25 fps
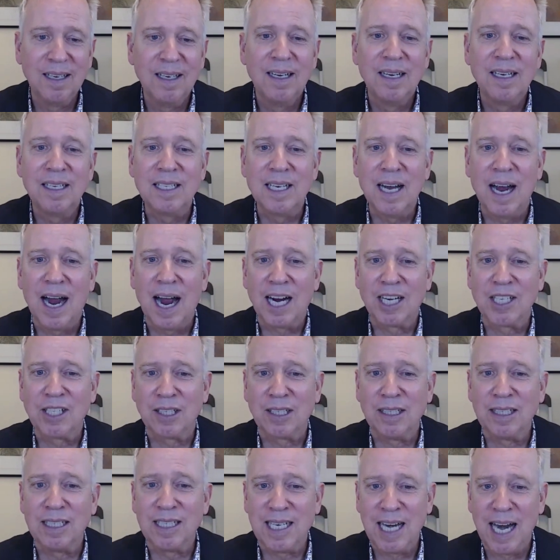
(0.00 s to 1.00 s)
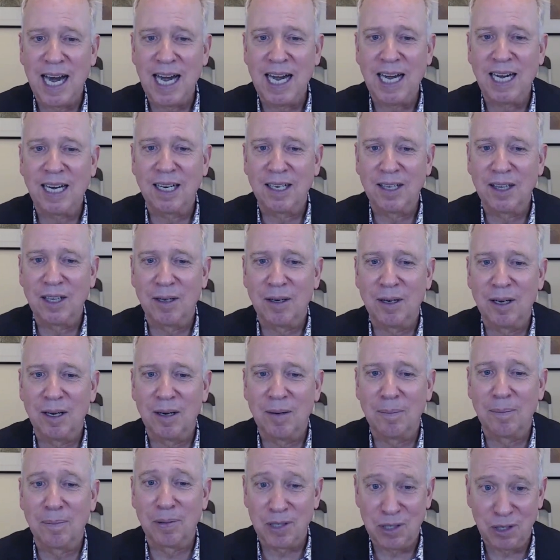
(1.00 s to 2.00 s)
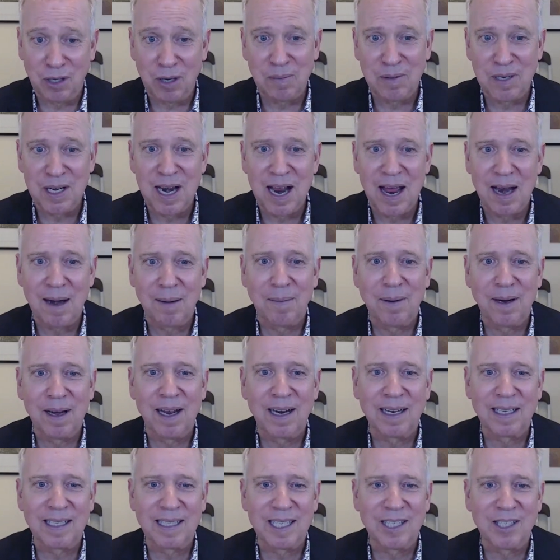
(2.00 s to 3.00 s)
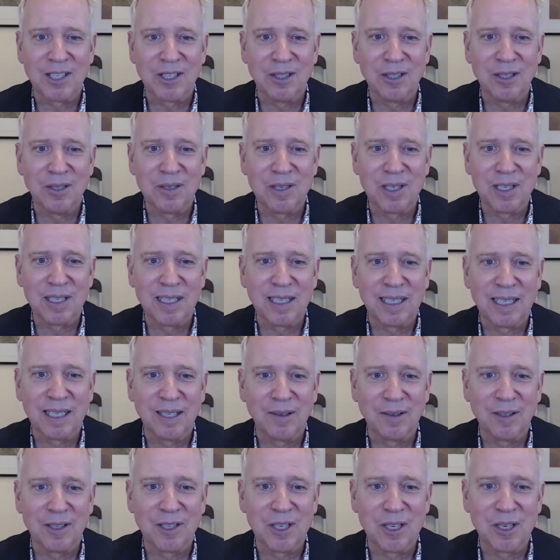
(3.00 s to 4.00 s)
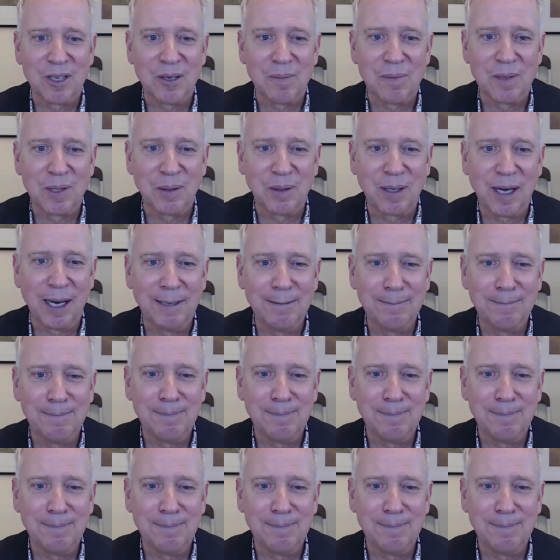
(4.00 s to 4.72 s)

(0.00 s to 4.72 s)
to actually take the prescription antibiotics that you're using to kill the germs. Okay?